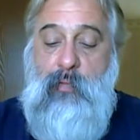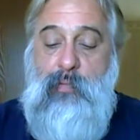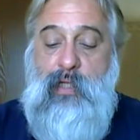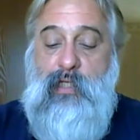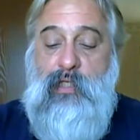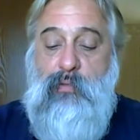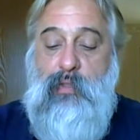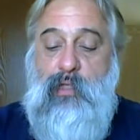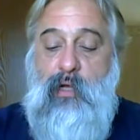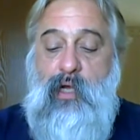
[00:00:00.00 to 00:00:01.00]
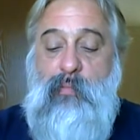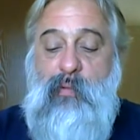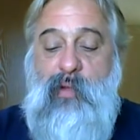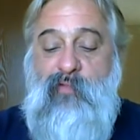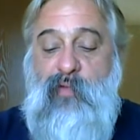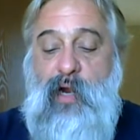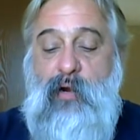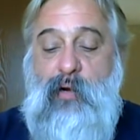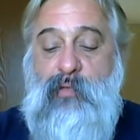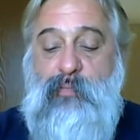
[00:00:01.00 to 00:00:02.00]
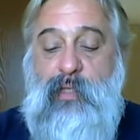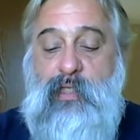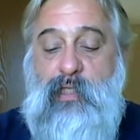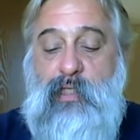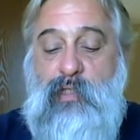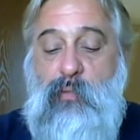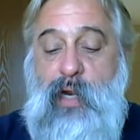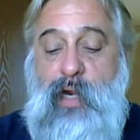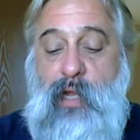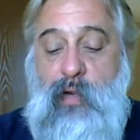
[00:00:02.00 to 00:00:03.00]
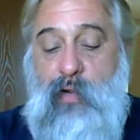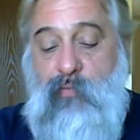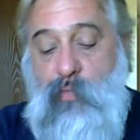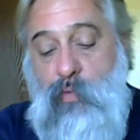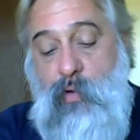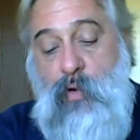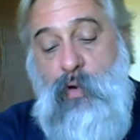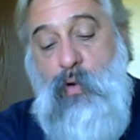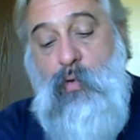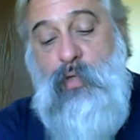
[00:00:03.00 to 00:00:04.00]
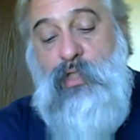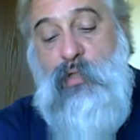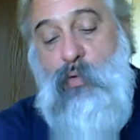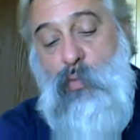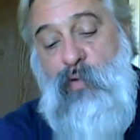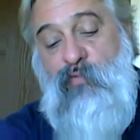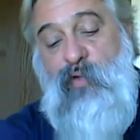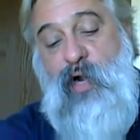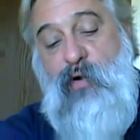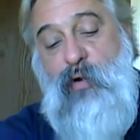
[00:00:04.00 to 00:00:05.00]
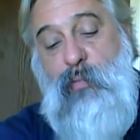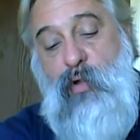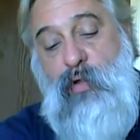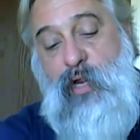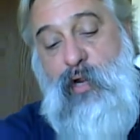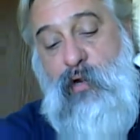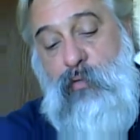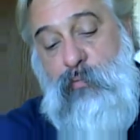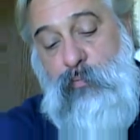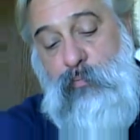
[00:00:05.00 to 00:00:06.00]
Business was good, but my firearms business is way down. I've only sold 1 firearm all year.